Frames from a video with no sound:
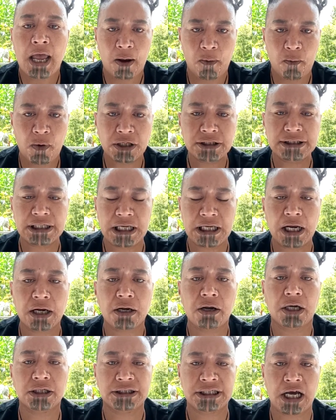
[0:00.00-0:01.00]
And once
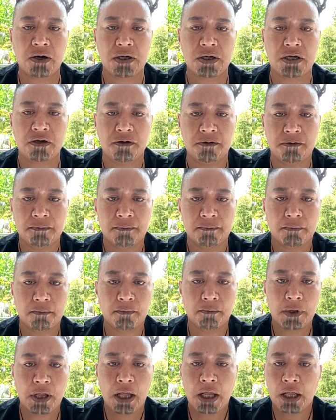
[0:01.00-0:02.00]
again I tell you,
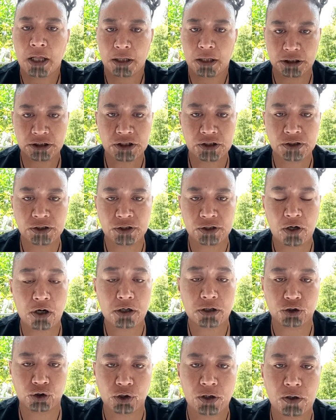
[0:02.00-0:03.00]
this is
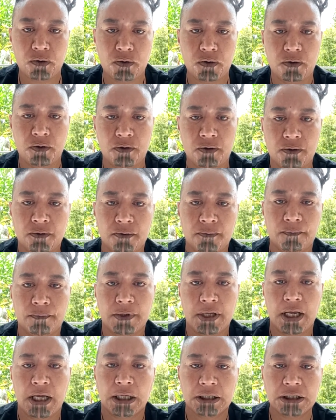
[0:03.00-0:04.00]
not a drill,
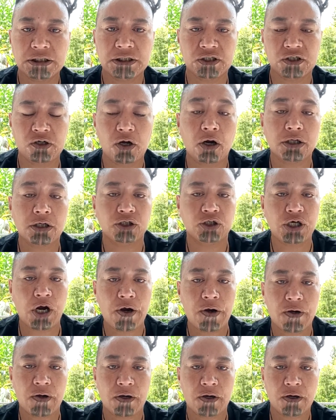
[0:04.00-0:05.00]
this is not a
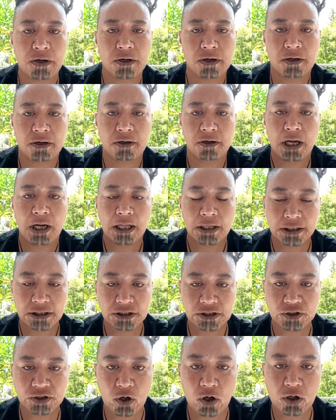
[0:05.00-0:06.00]
joke, and
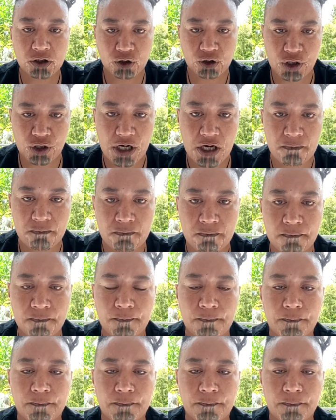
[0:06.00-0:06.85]
this is not a dream.